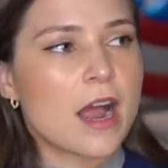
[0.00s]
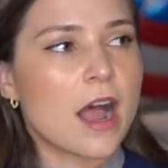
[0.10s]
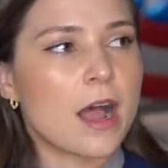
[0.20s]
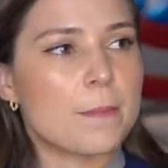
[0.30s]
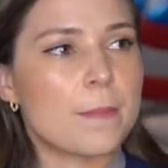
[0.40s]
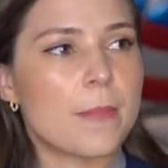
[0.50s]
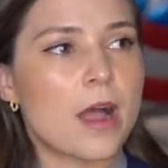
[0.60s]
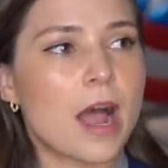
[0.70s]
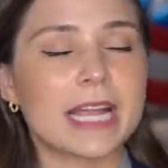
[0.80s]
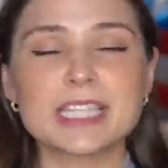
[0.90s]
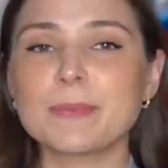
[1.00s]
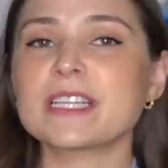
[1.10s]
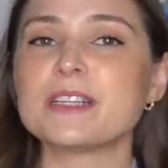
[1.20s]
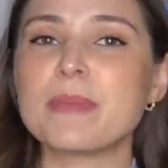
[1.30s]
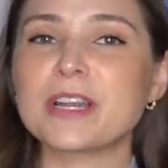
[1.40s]
I
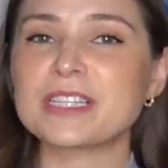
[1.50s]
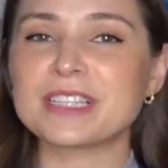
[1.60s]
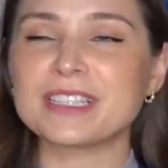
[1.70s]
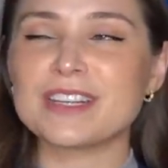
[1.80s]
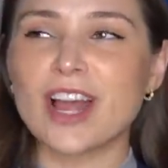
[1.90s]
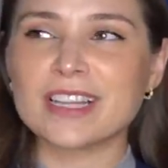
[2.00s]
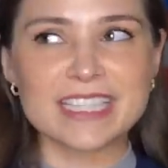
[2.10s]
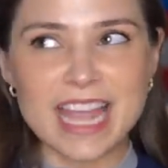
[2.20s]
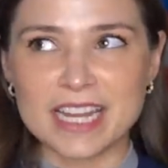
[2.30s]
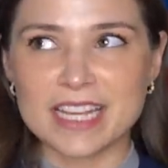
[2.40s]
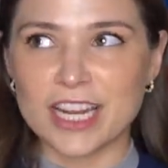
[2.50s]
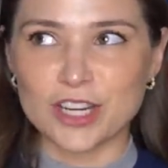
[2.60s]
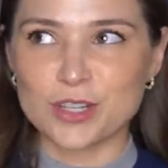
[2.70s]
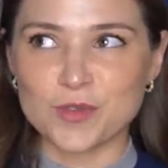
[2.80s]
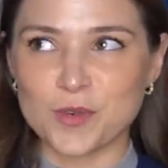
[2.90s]
expect to basically not see any
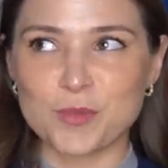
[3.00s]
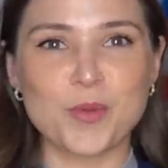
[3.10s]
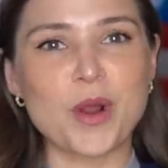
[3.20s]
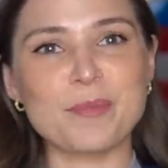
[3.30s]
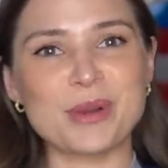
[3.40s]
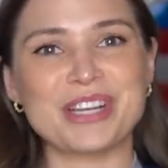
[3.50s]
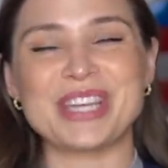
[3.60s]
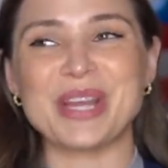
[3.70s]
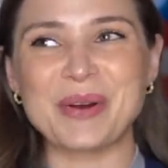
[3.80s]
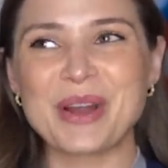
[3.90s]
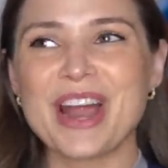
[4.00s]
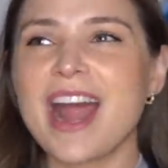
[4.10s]
characters from book one and book two.